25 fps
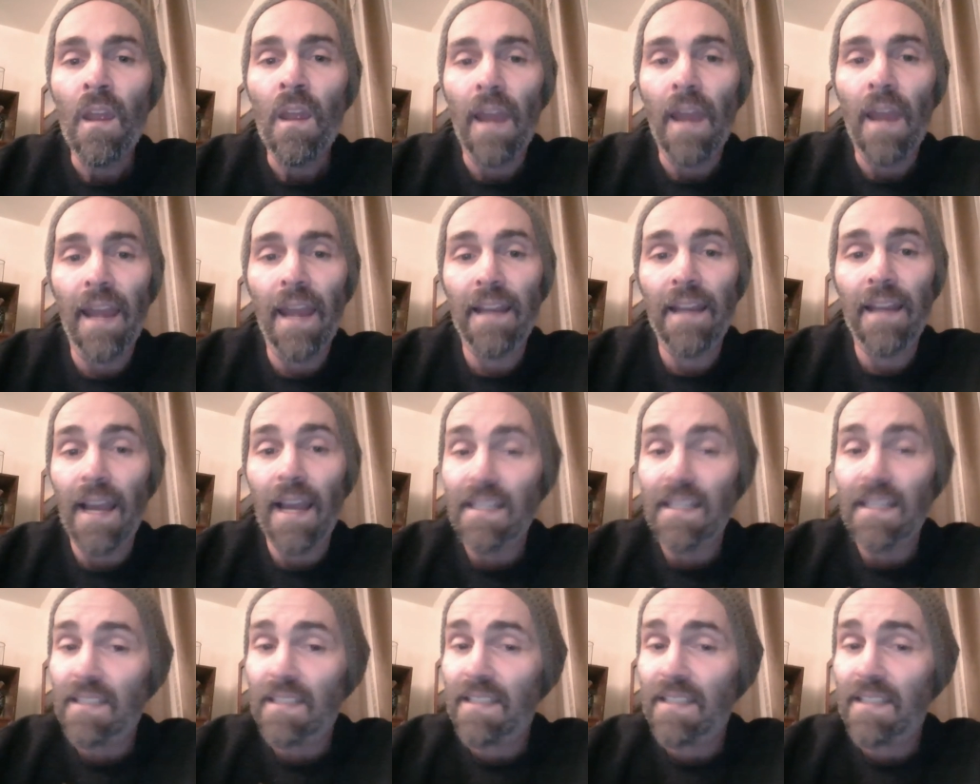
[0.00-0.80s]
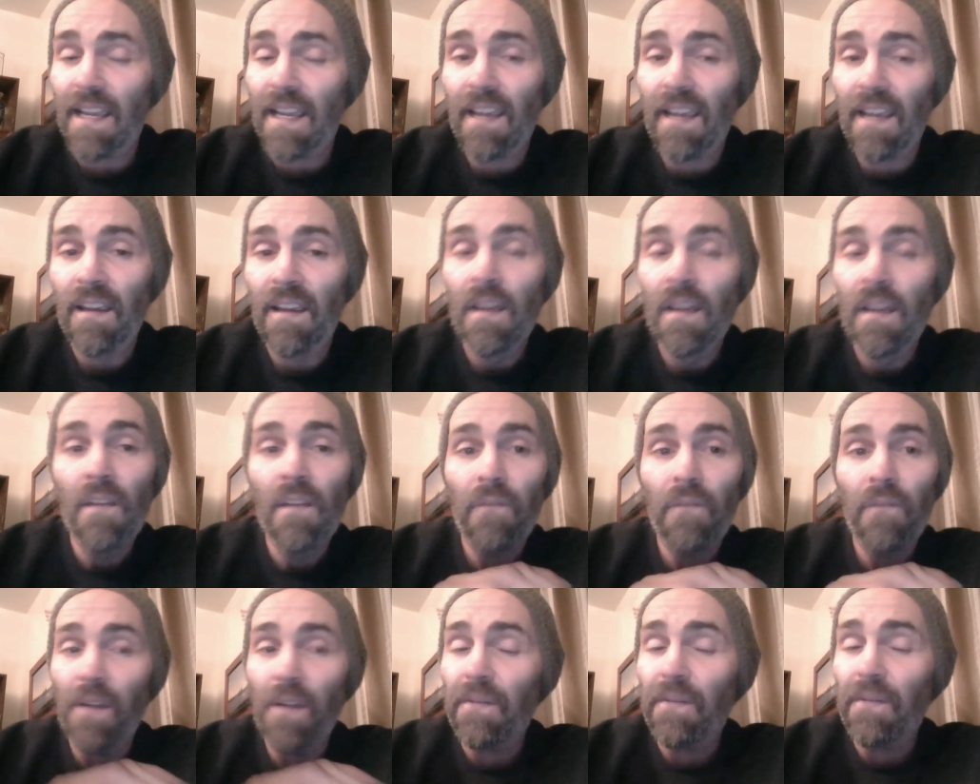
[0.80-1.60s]
And as I say,
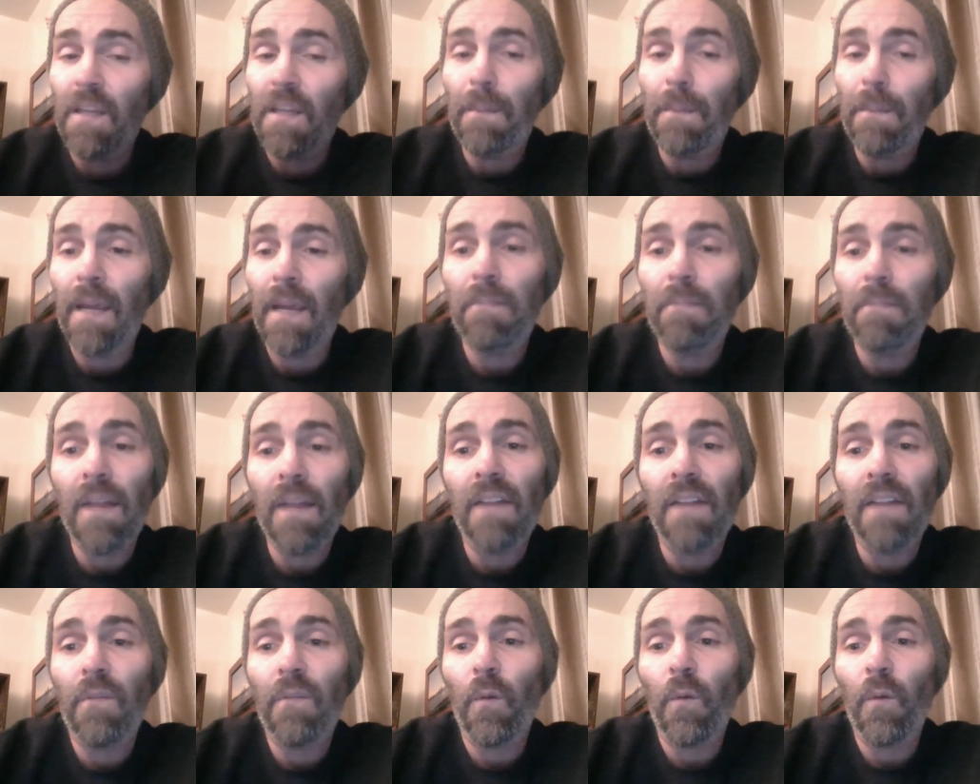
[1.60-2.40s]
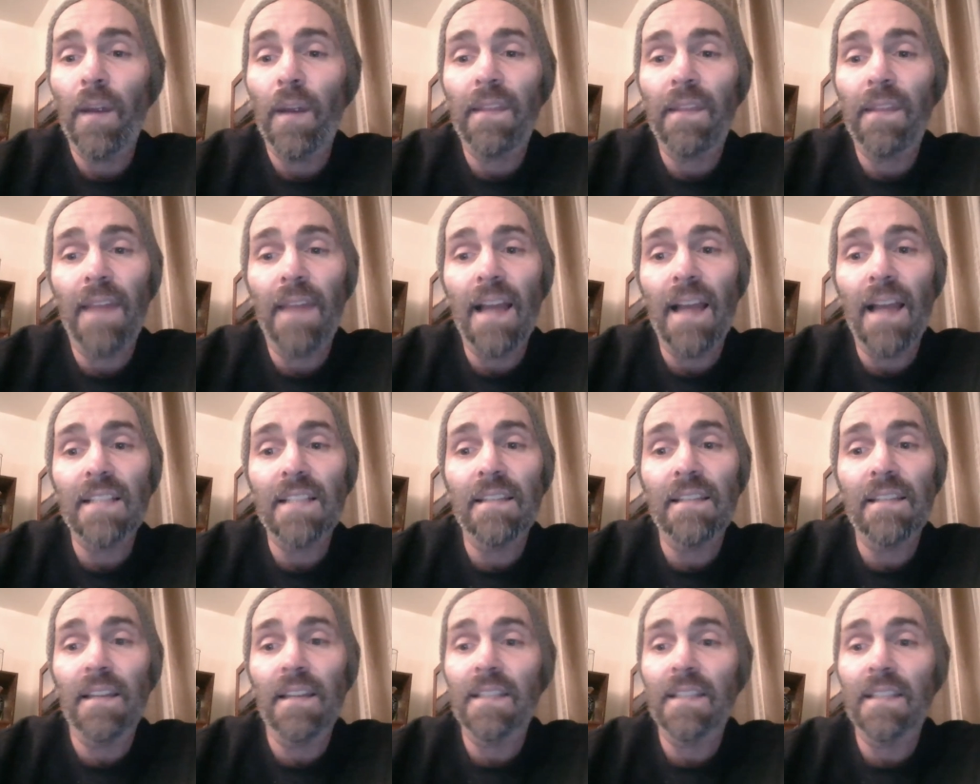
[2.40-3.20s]
50 people out of
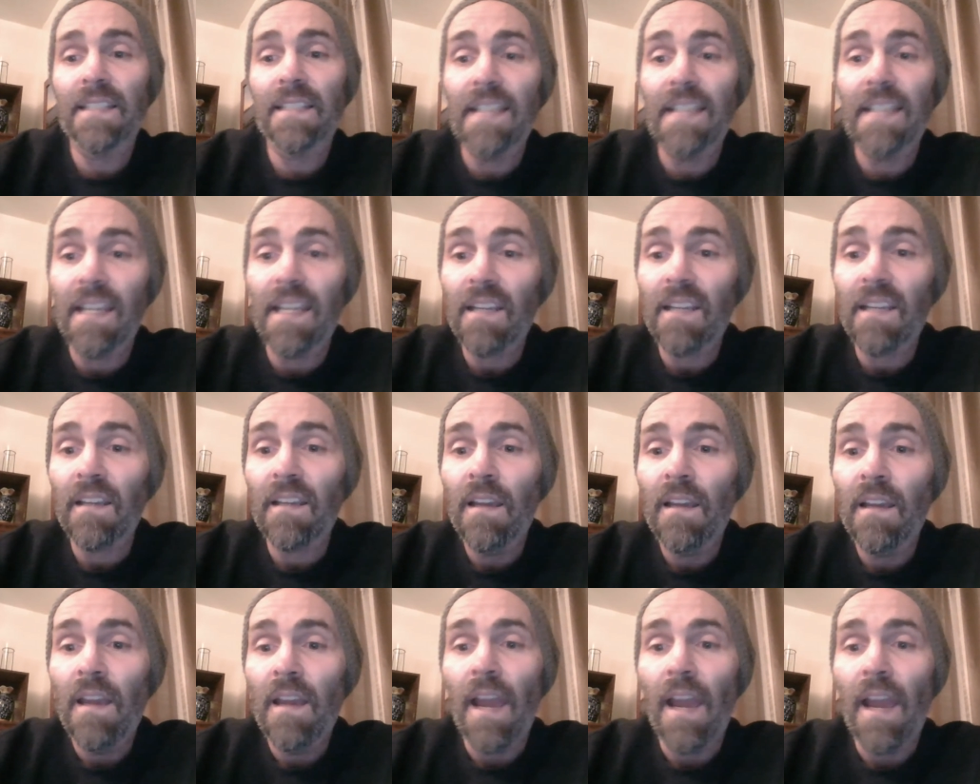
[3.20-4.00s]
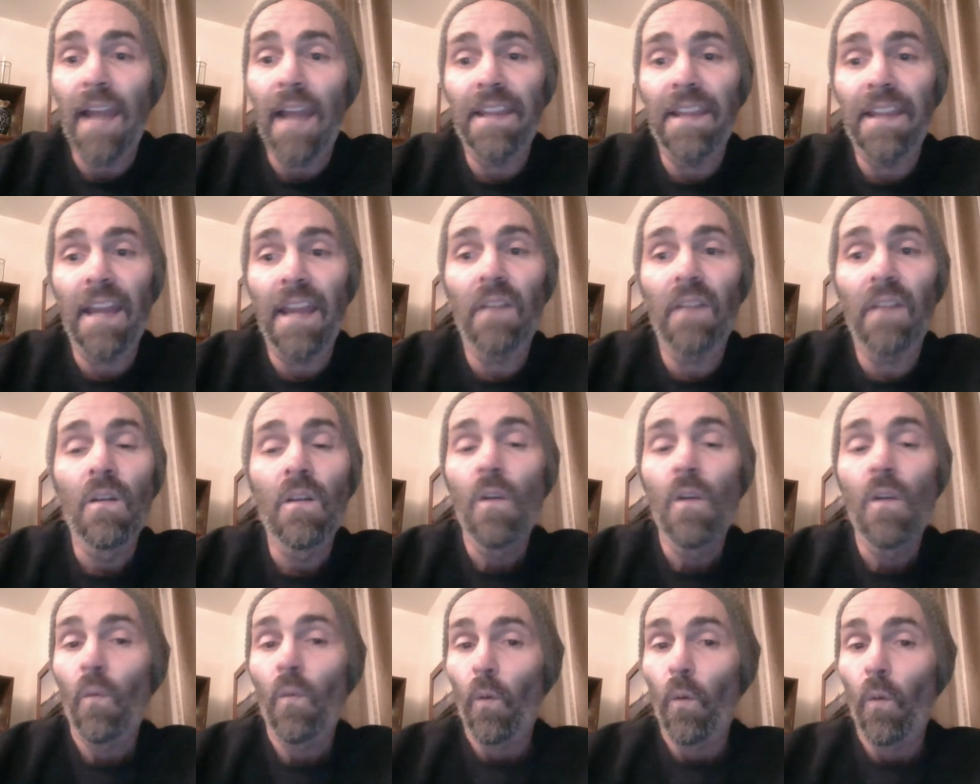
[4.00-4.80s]
3,000 that are sick, and yet
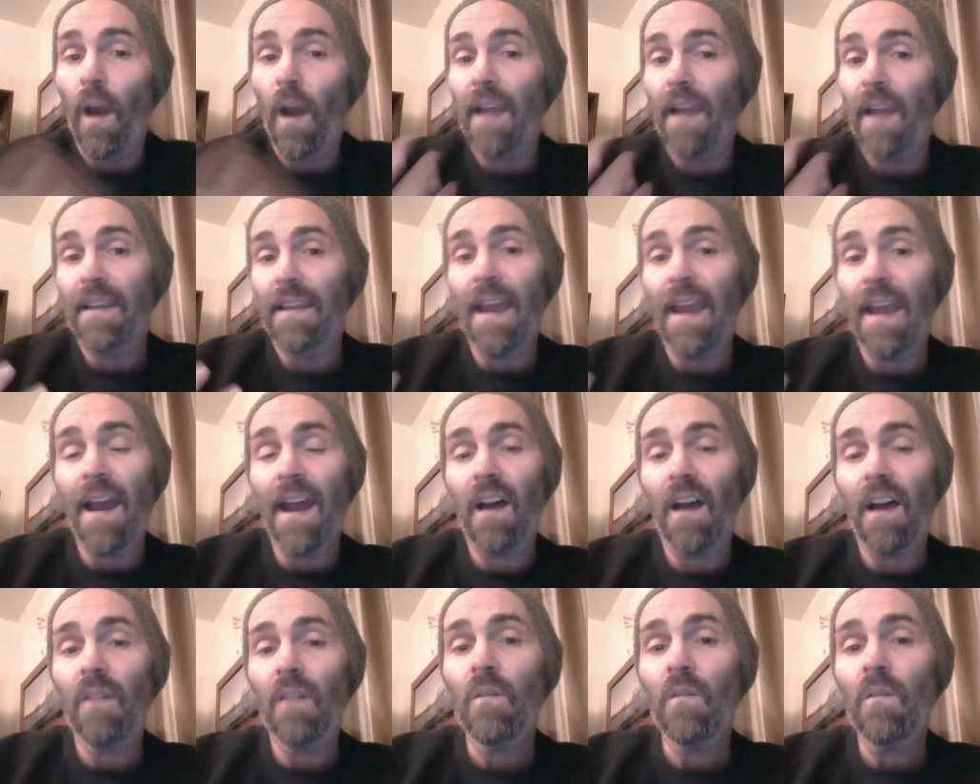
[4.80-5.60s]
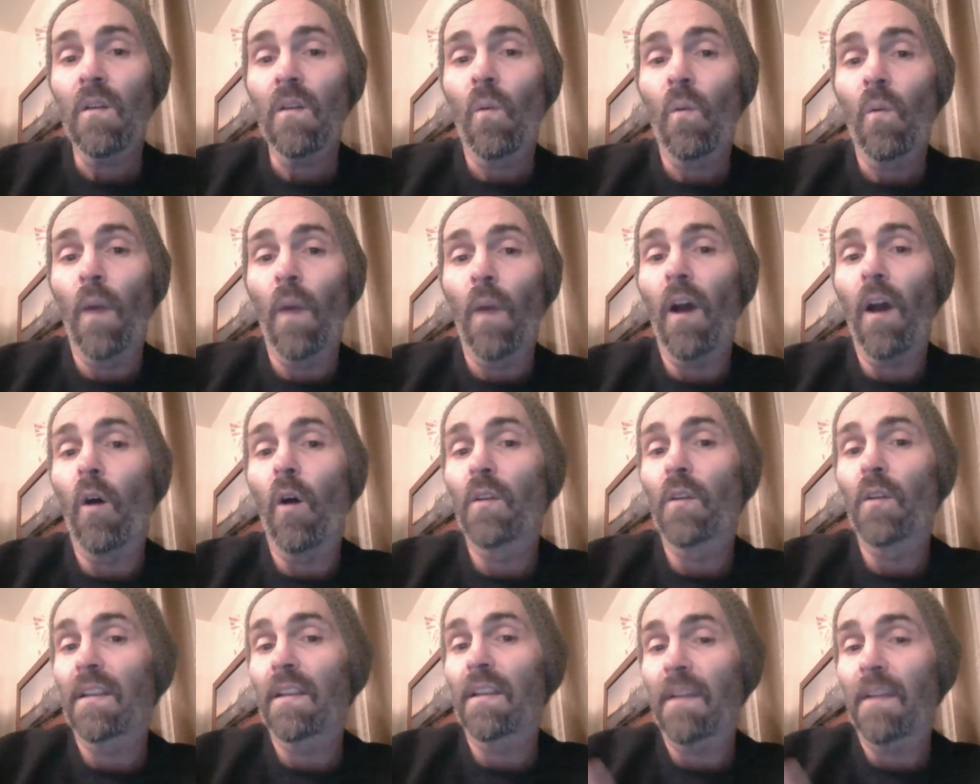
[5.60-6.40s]
right now we're
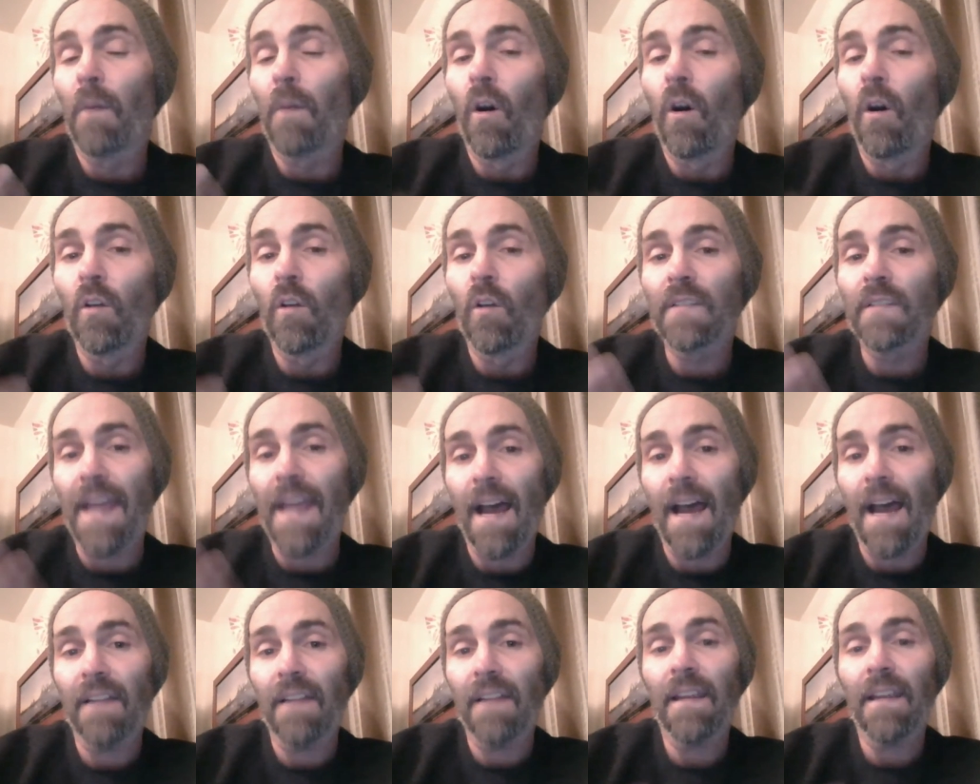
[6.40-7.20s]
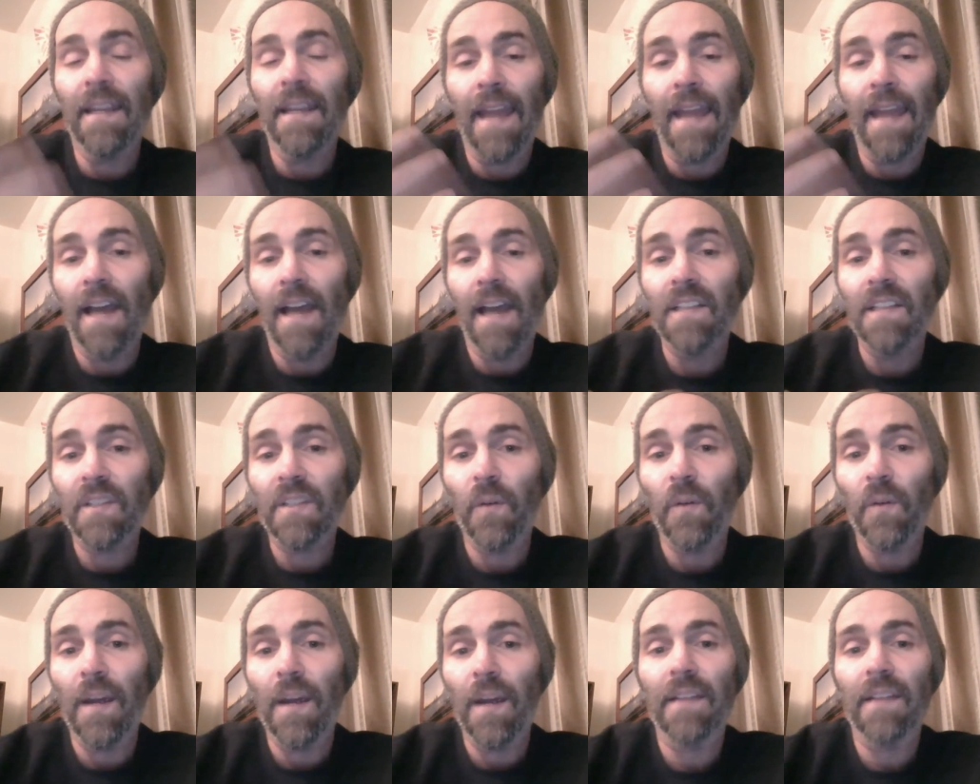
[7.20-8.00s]
holding them all down in house
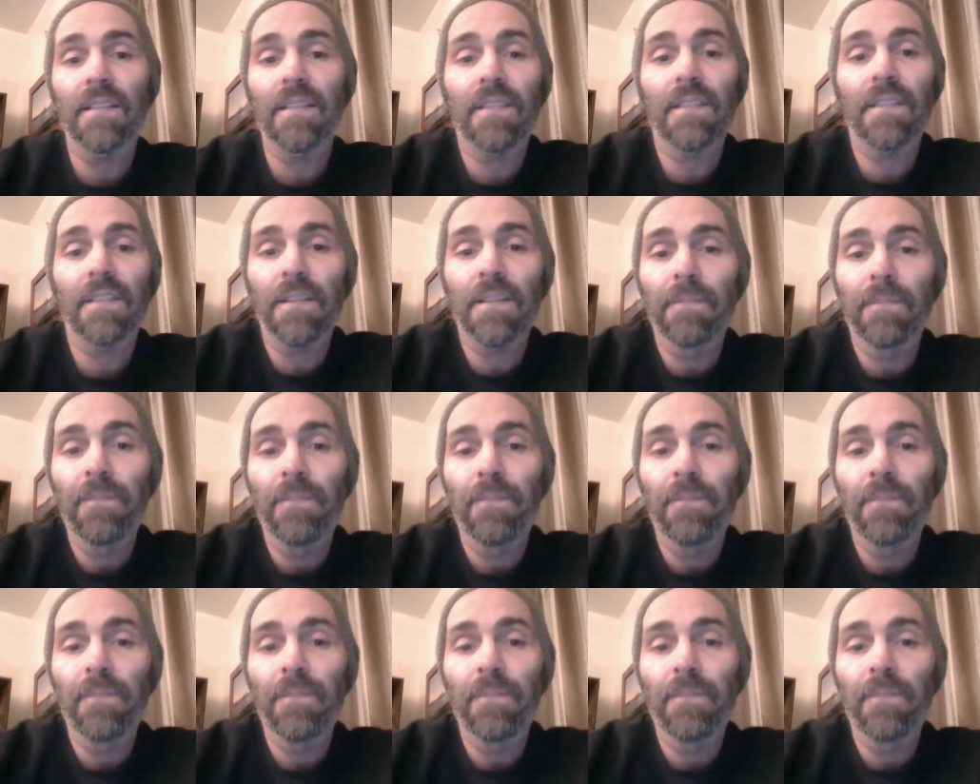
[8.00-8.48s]
arrest.